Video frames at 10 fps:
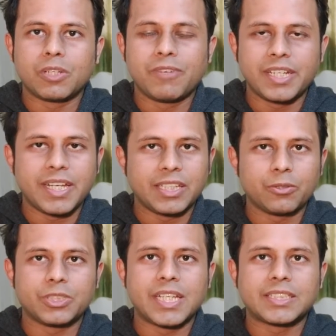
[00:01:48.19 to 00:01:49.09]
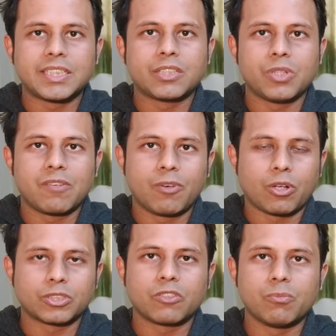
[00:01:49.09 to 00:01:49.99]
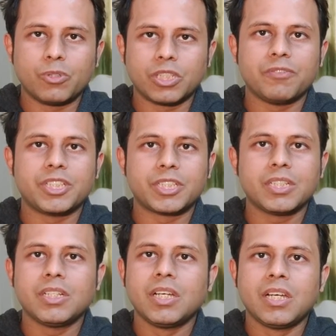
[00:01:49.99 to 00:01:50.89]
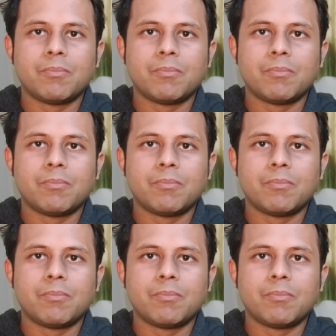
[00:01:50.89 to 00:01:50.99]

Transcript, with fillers: are very enthusiastic, you have lots of motivation,